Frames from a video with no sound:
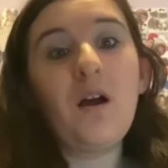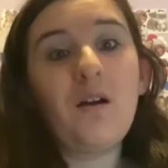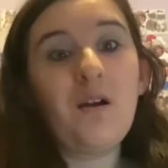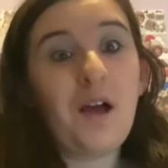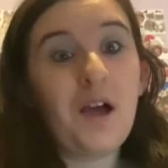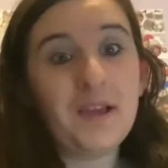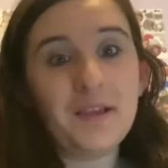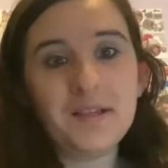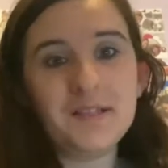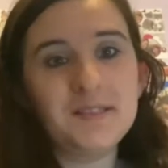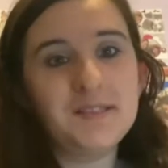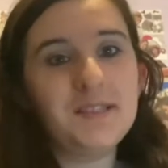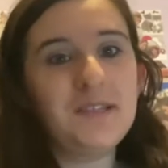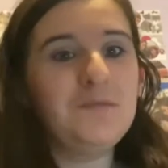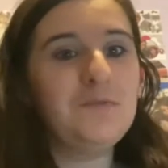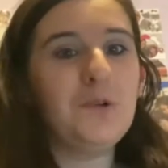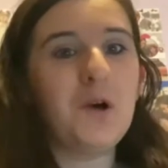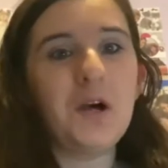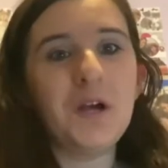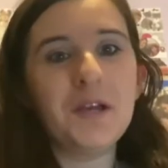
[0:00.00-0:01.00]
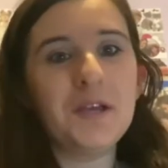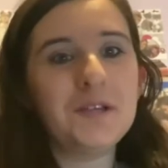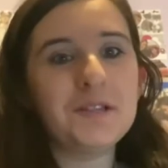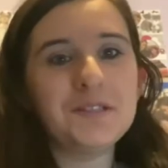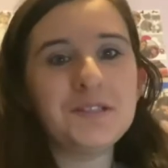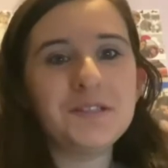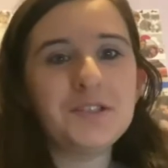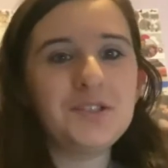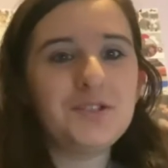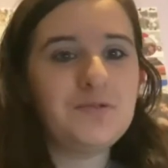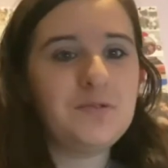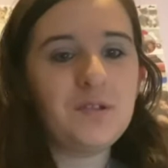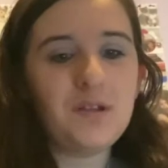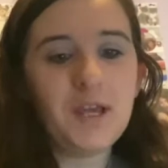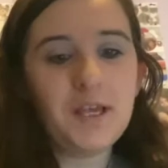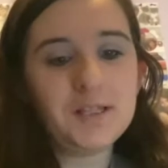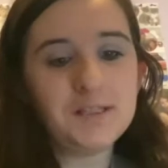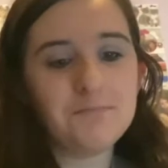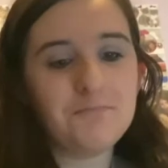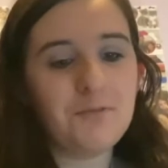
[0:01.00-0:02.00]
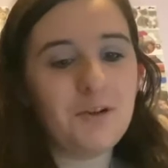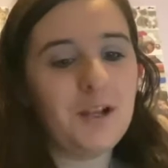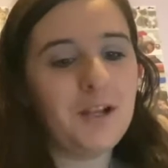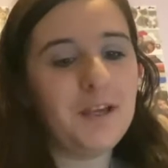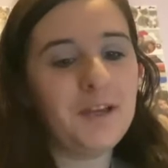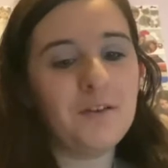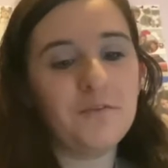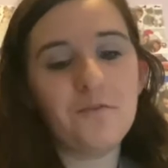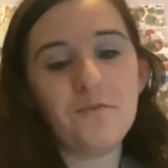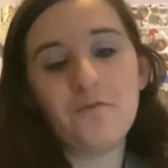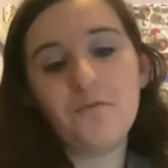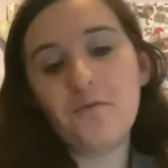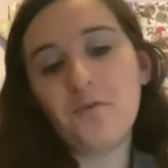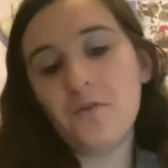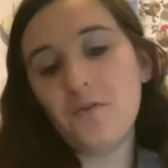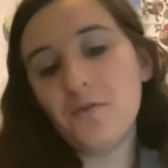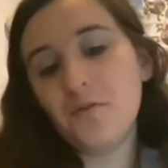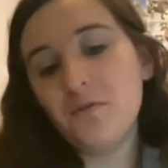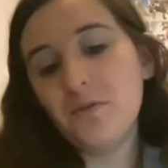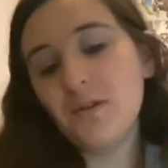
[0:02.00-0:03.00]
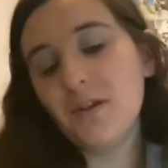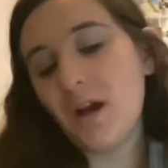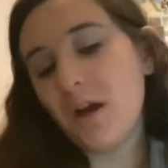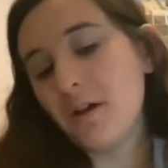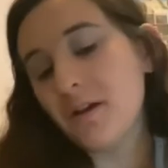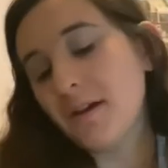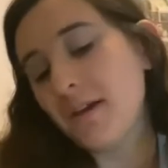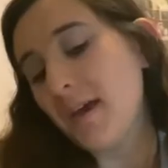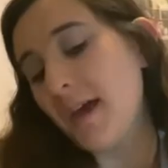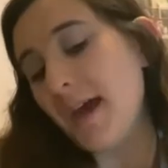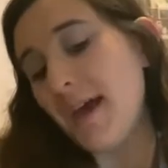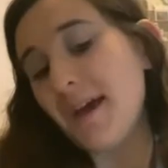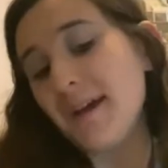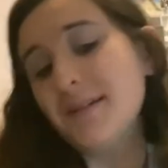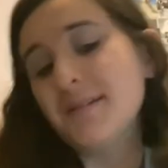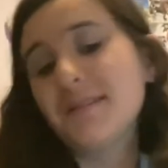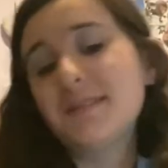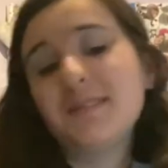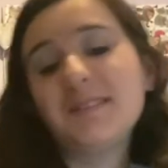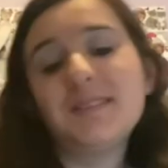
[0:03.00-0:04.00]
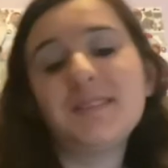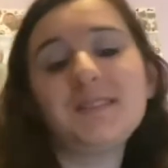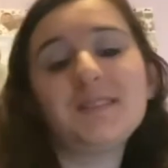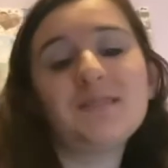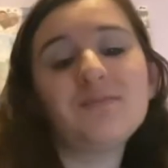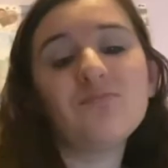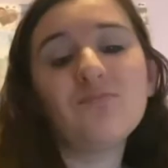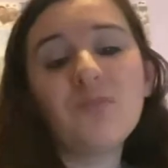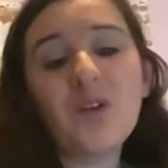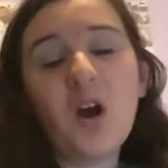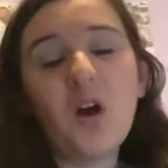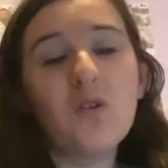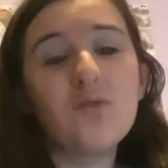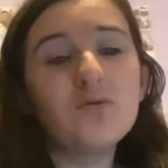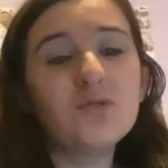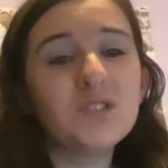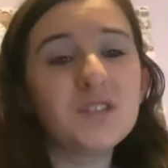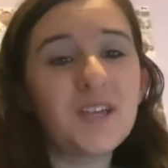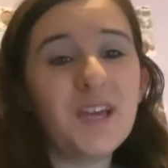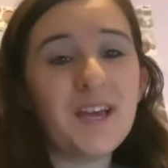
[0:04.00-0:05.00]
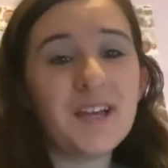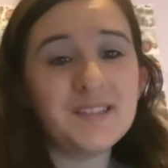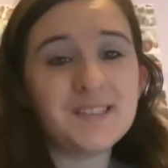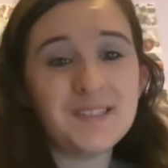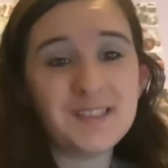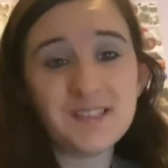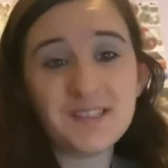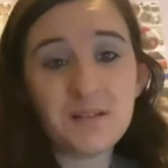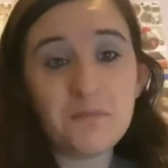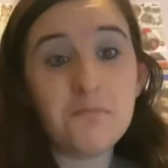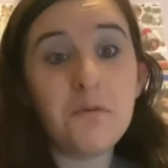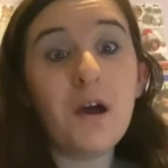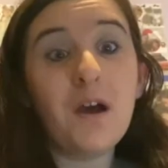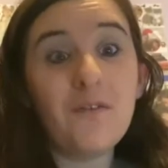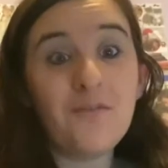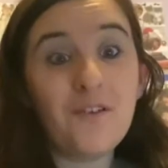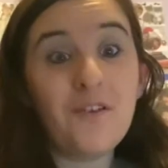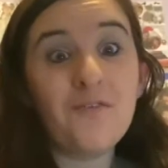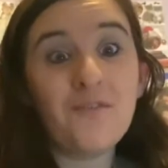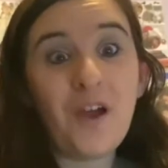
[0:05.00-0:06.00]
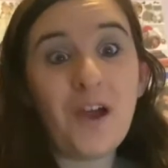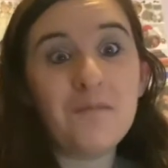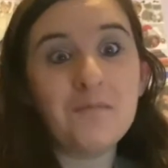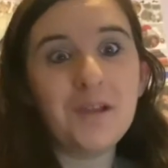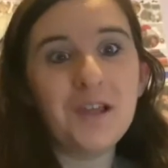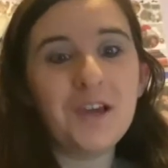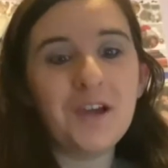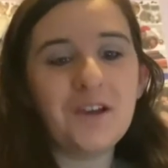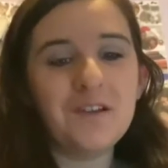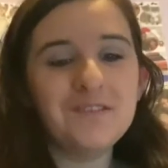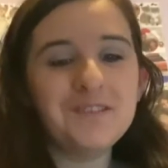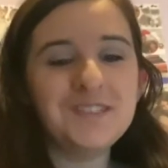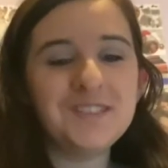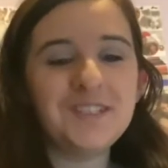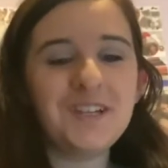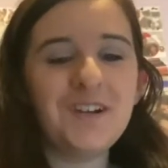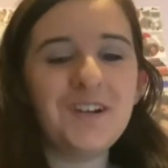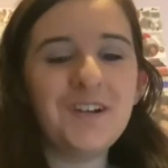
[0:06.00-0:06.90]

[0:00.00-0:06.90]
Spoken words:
I can see why it's brilliant for young guests, older guests. It's a perfect family coaster,